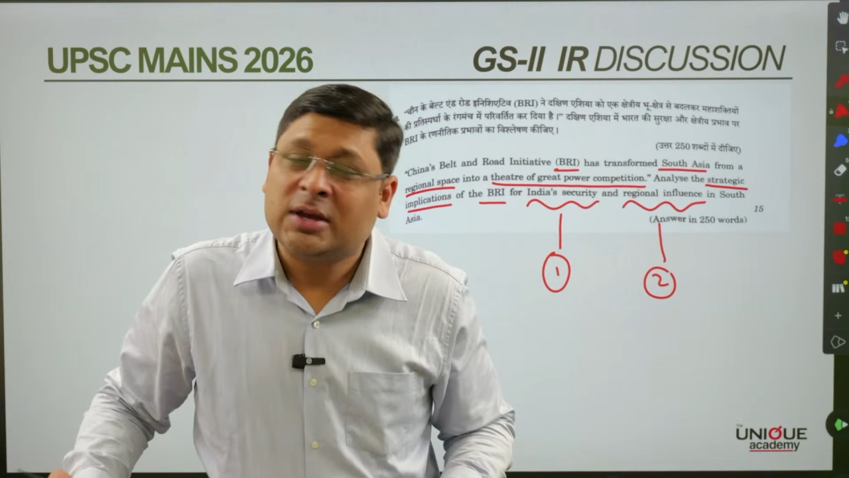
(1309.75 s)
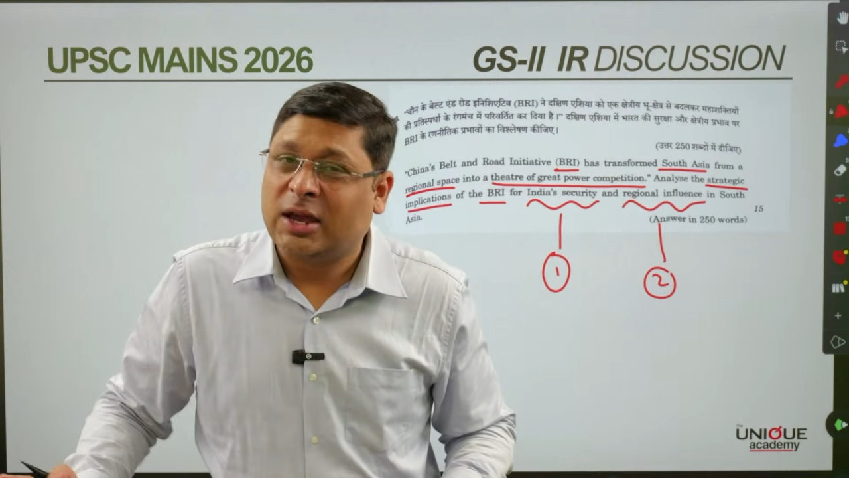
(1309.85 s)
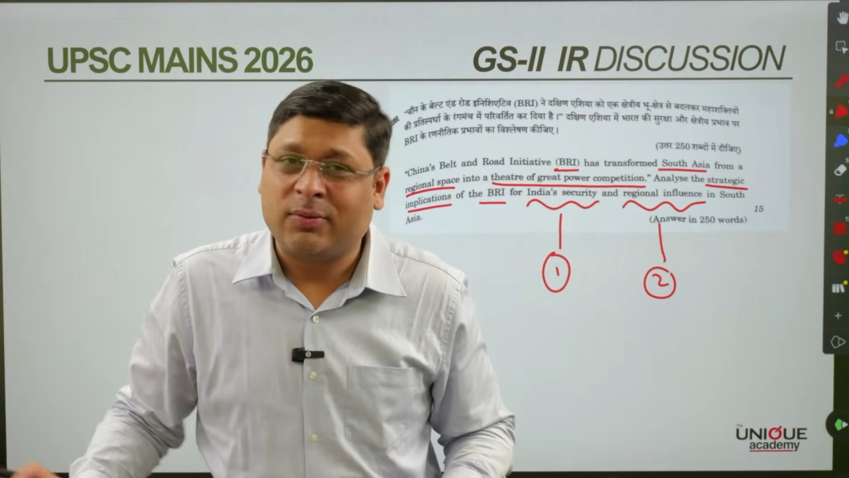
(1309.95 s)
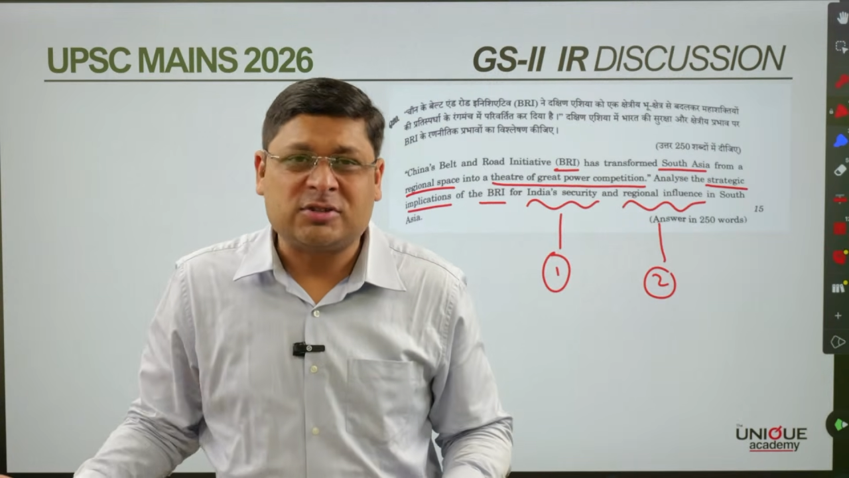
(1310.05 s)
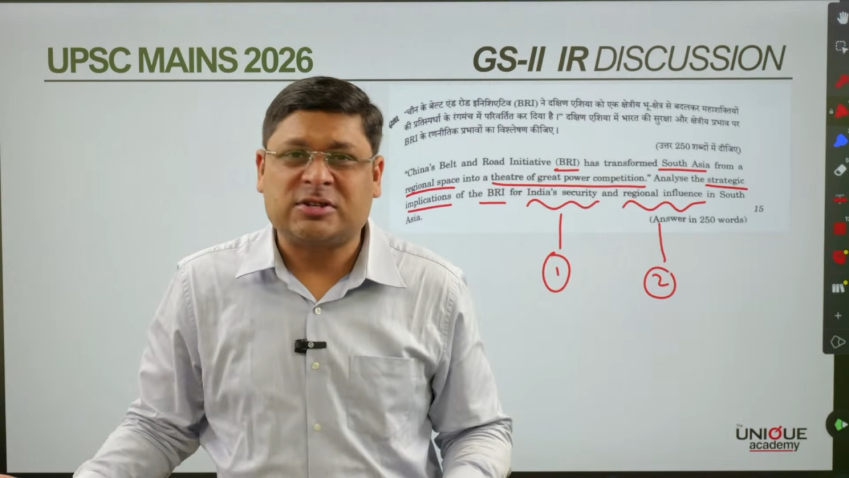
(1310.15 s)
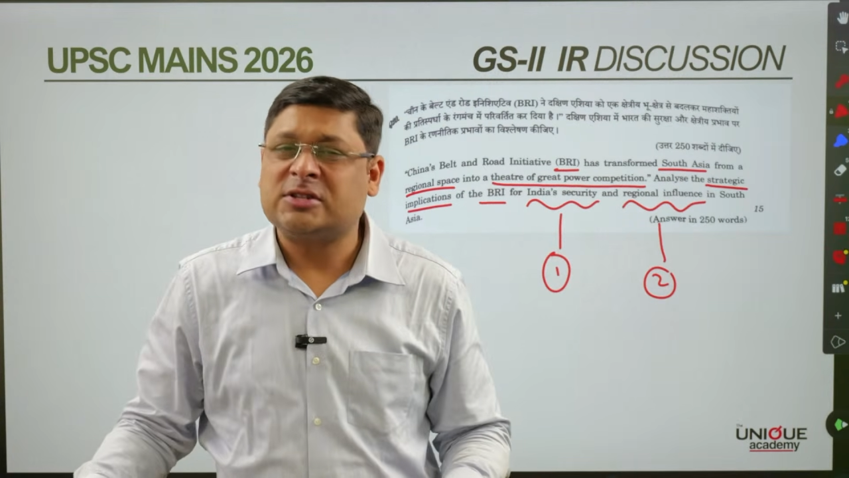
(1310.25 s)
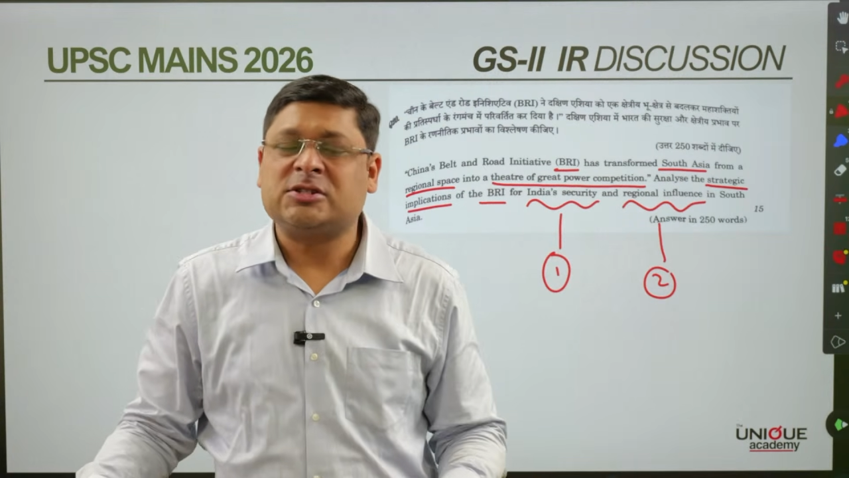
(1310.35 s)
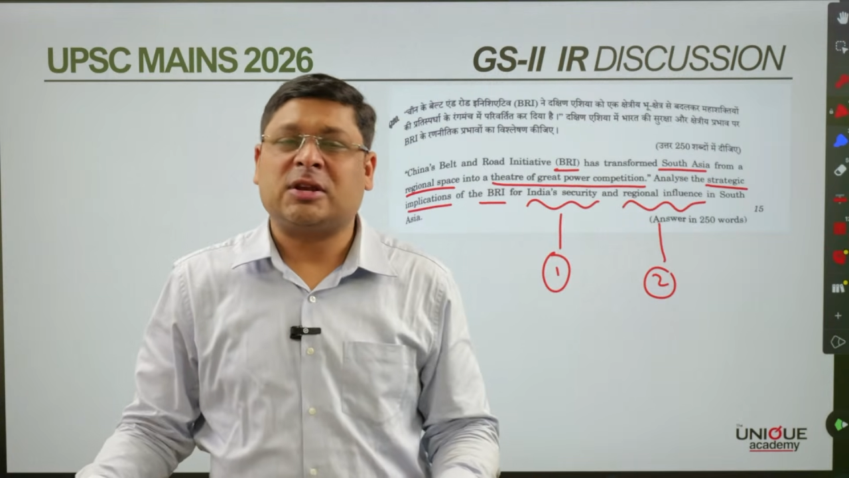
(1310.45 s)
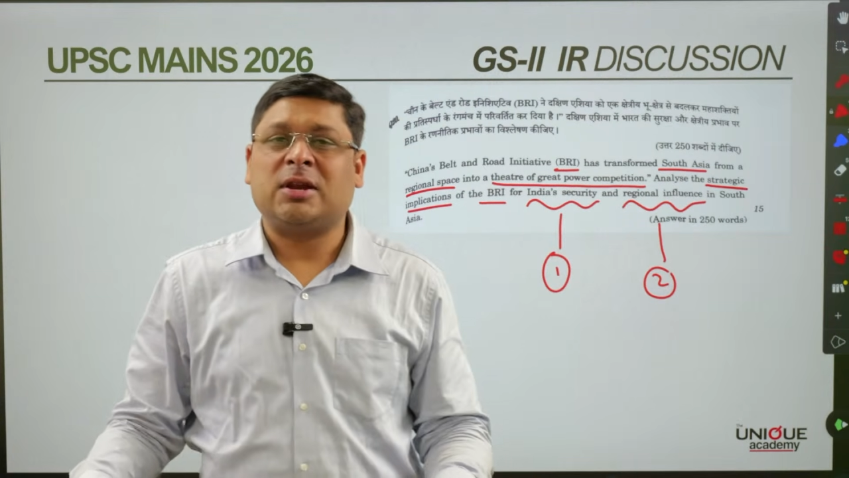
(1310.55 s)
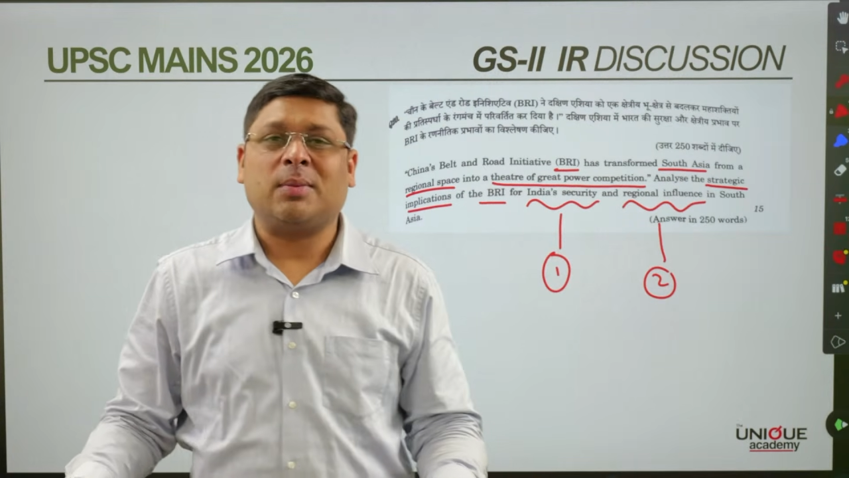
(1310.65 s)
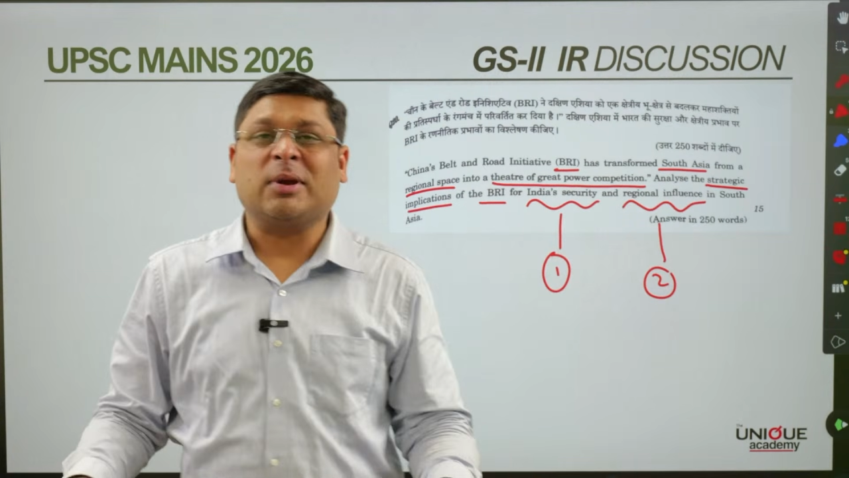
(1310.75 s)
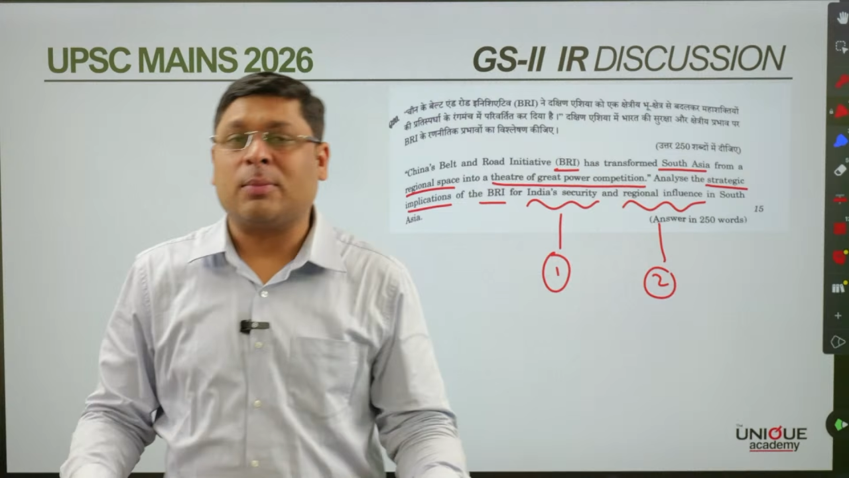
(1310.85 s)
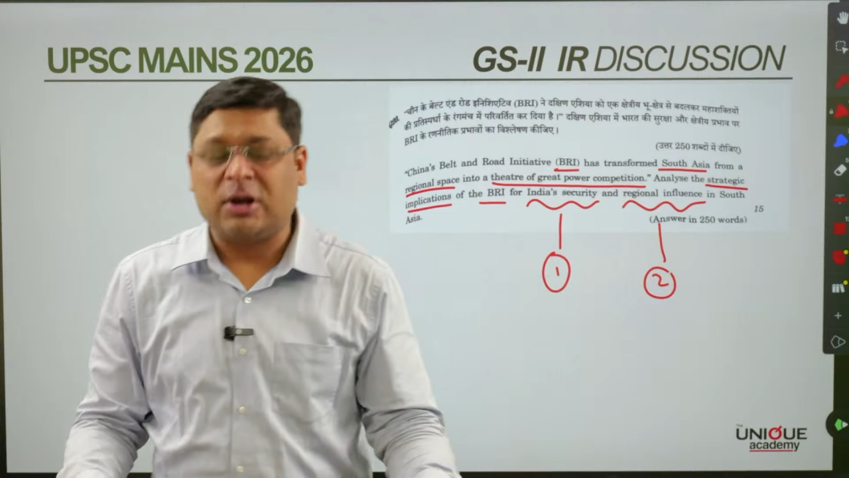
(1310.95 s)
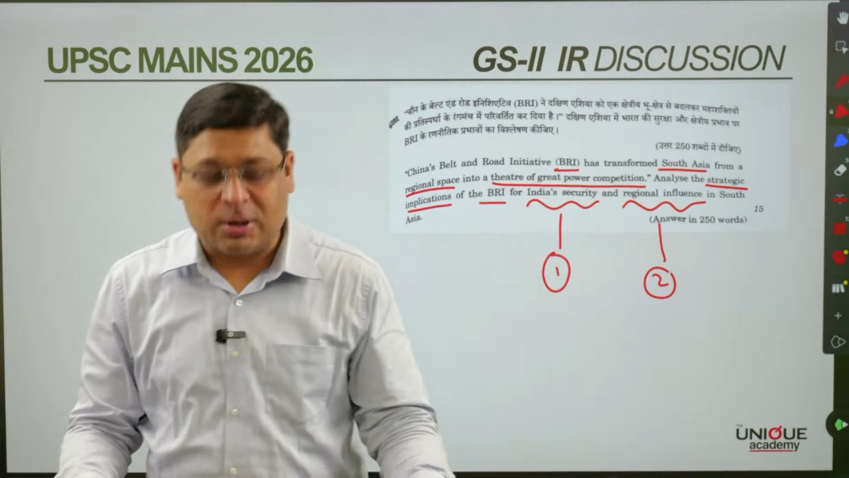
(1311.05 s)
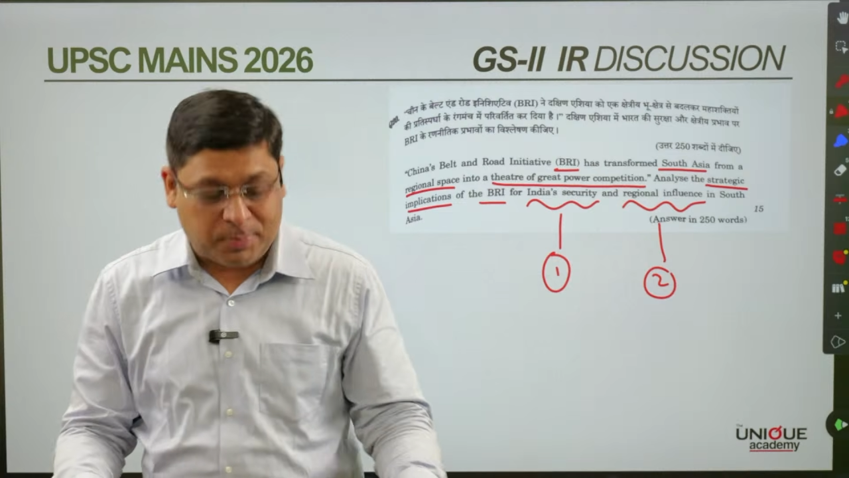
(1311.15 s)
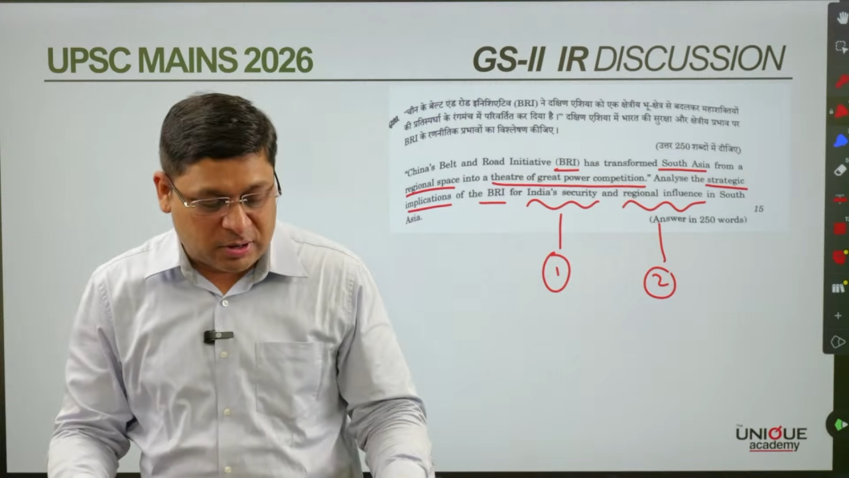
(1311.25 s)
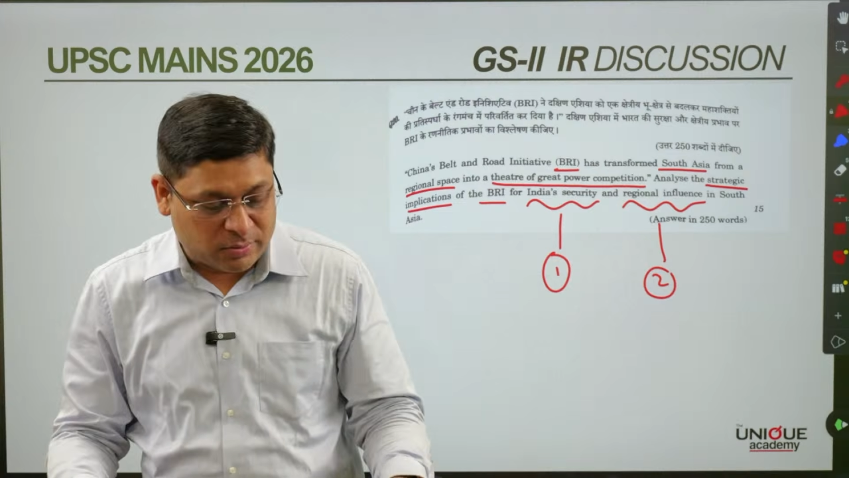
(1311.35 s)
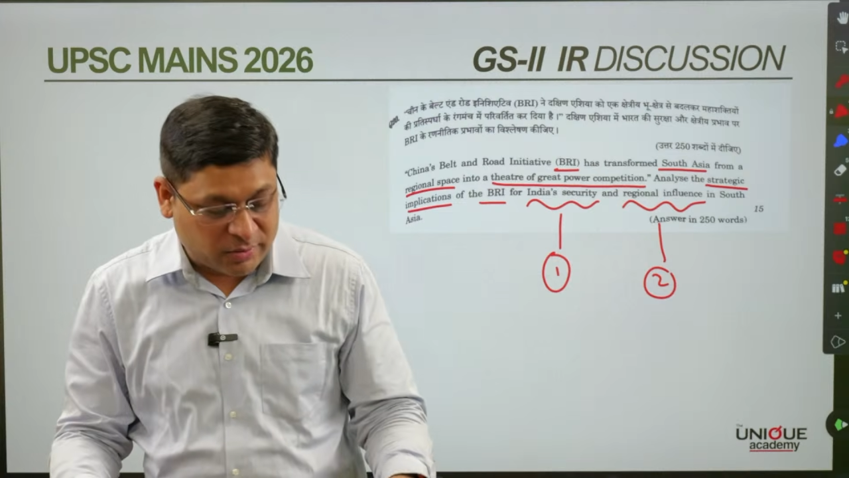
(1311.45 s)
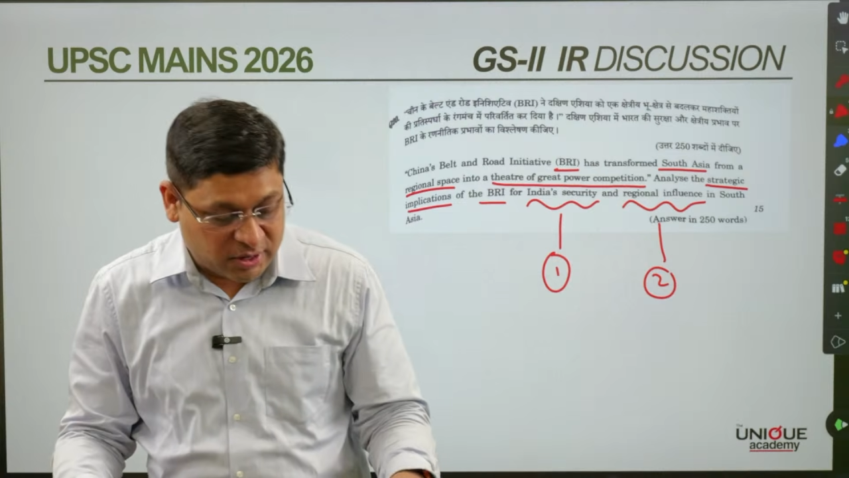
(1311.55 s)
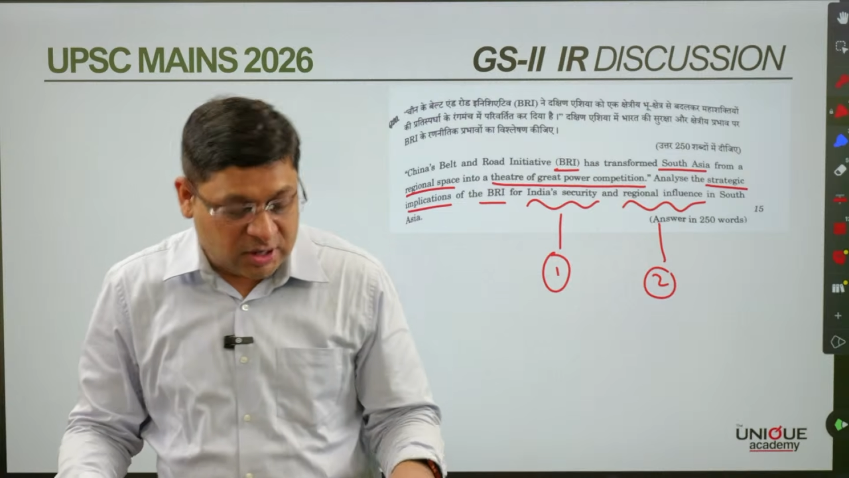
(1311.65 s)
ever since India became
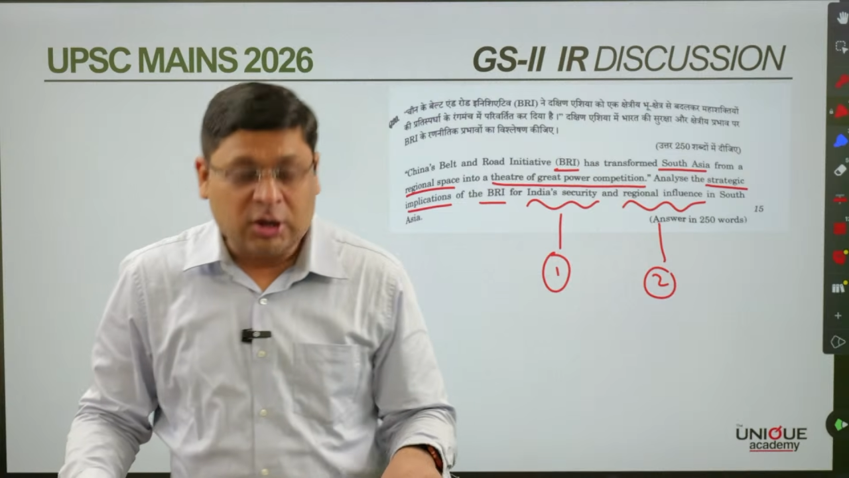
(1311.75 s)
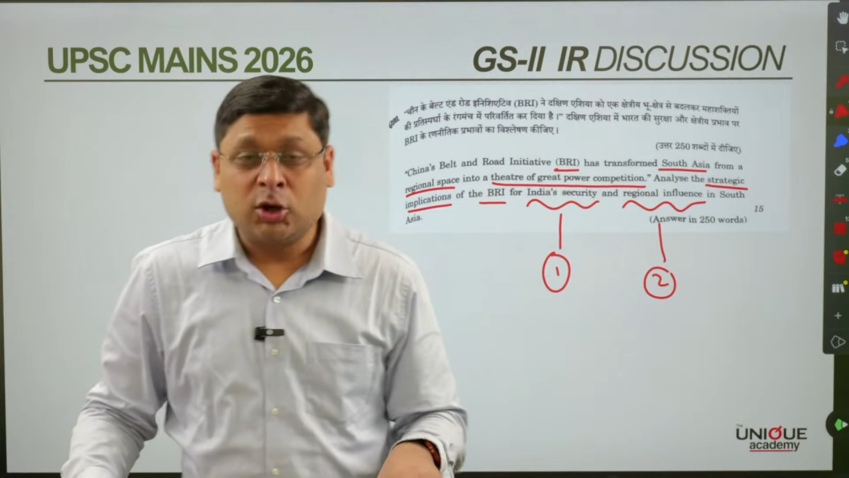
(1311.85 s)
independent, right?